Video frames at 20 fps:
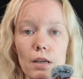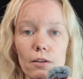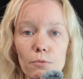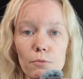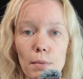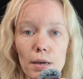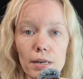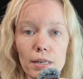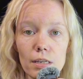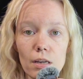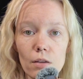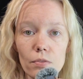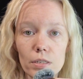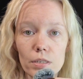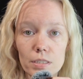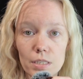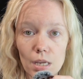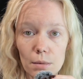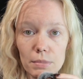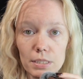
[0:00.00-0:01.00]
of money on the
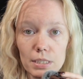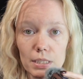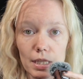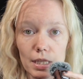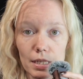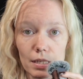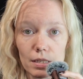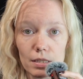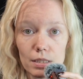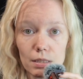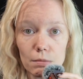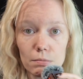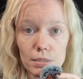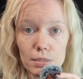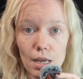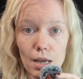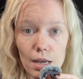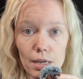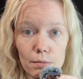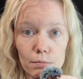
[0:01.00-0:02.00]
dumbest things
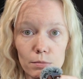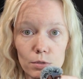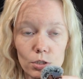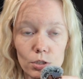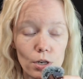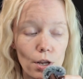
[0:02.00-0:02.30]
sometimes,